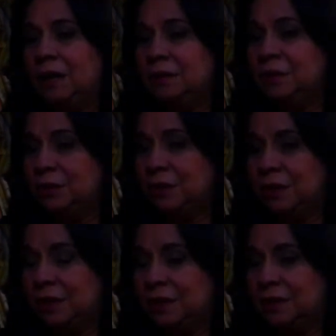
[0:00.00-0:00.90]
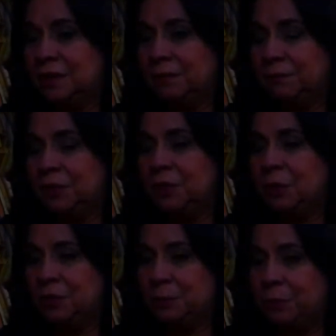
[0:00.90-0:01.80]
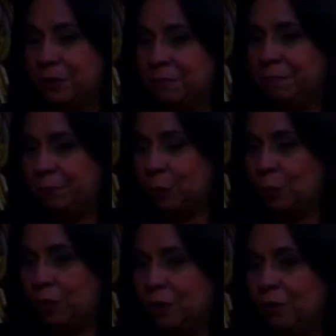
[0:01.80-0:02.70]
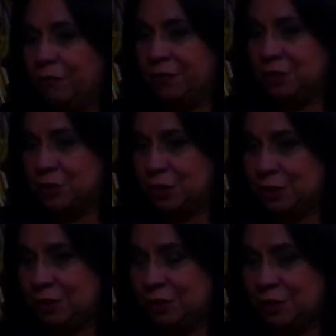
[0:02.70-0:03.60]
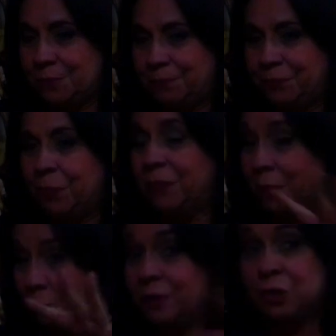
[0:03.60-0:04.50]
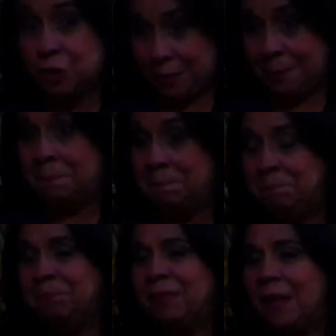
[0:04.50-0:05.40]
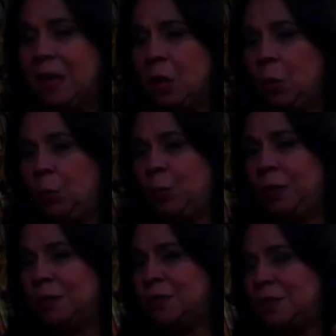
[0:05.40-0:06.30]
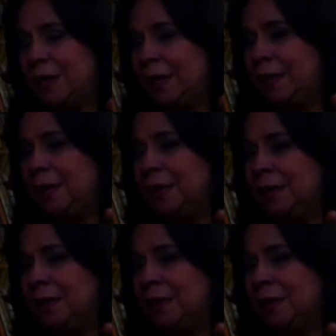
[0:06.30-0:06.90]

under the, you know, on the bottom floor of the church, of the, of the gym was a,